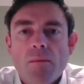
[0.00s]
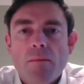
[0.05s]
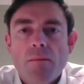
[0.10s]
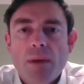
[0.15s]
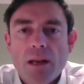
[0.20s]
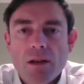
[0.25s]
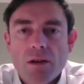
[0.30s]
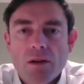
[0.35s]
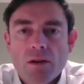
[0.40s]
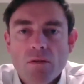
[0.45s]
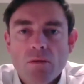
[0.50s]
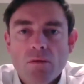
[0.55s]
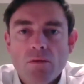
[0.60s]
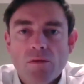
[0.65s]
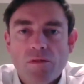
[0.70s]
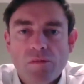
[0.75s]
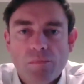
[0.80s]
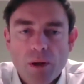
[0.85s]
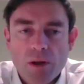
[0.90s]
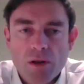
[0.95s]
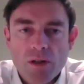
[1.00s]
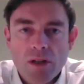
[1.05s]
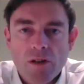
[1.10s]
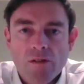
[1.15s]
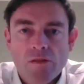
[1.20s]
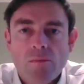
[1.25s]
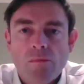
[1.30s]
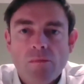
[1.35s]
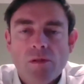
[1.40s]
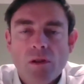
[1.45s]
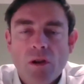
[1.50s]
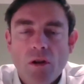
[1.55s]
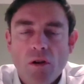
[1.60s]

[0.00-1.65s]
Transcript: medical specialisms and